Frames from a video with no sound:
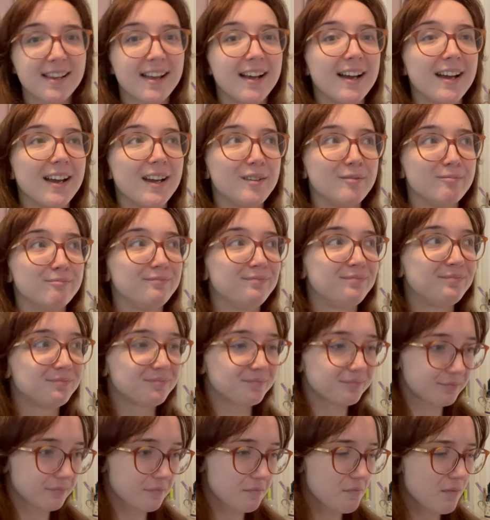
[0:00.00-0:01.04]

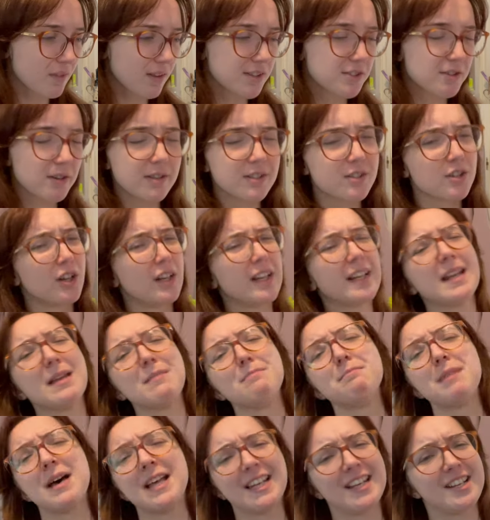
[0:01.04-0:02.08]
So it's got like
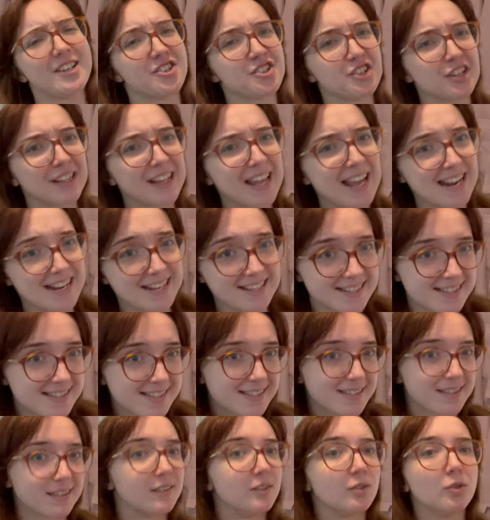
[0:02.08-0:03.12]
embellished
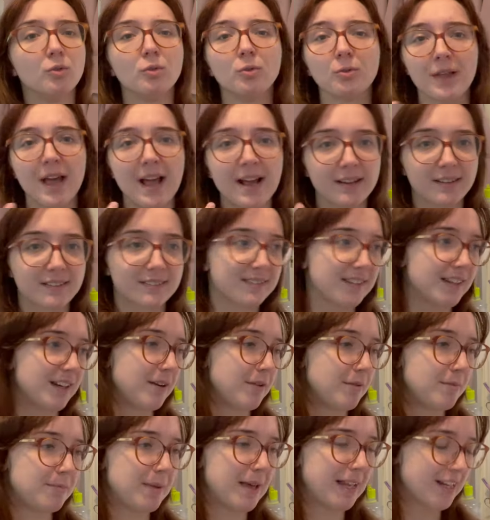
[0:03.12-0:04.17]
lace and all that, you know,
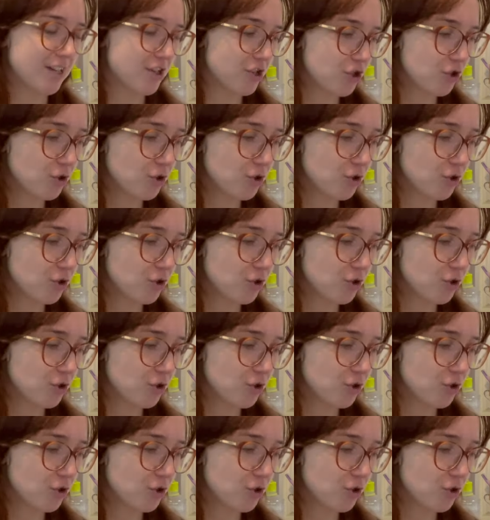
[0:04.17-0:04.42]
embellished